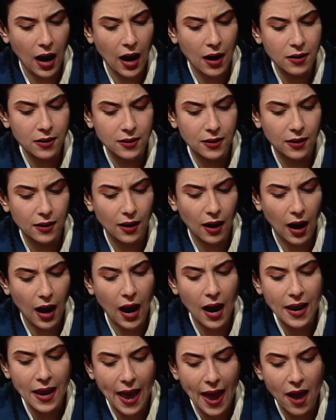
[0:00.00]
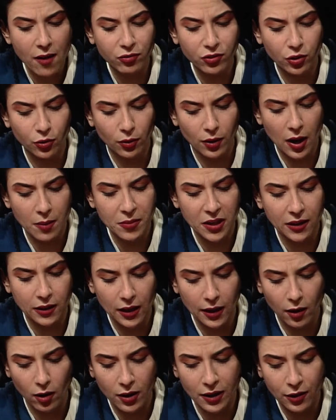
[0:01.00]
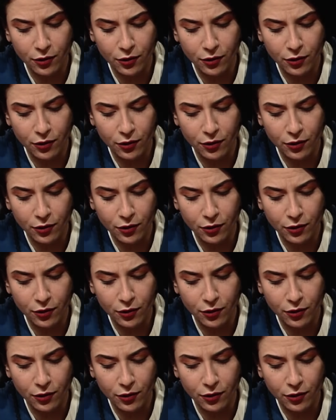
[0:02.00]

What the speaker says: I mean,